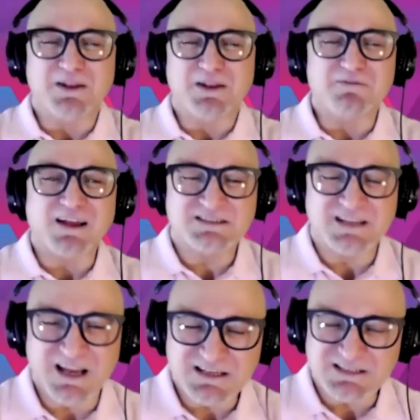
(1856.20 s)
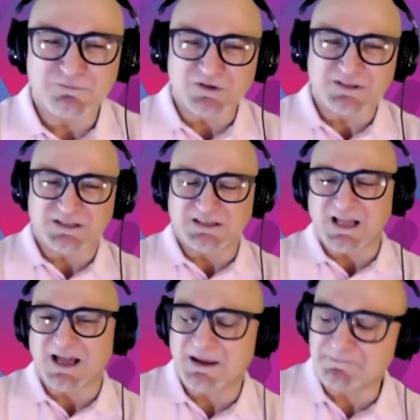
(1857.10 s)
but I've actually I actually watched a,
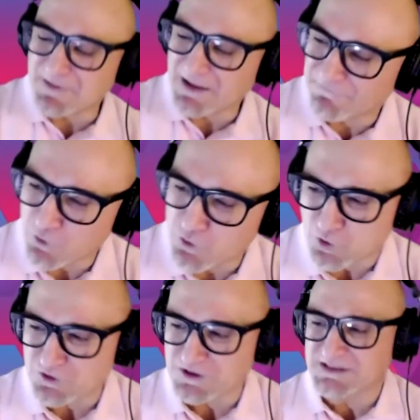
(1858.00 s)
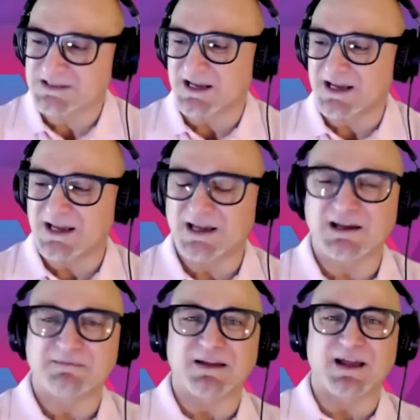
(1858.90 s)
um, a Four Corners
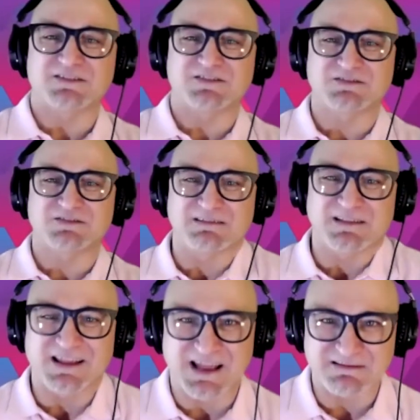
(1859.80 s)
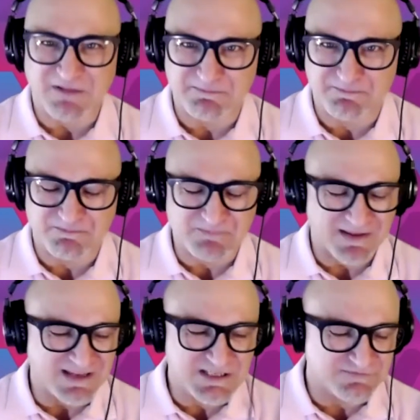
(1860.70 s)
uh, a, a, like
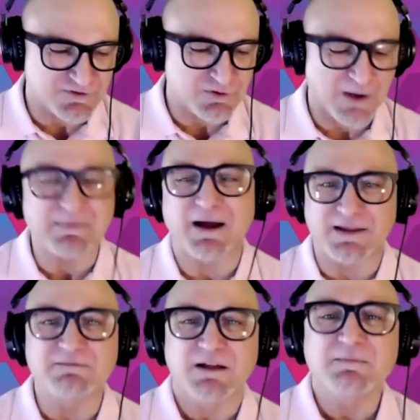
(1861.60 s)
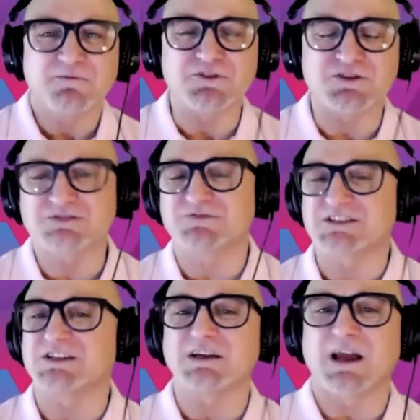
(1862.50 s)
interview about fish, fishing,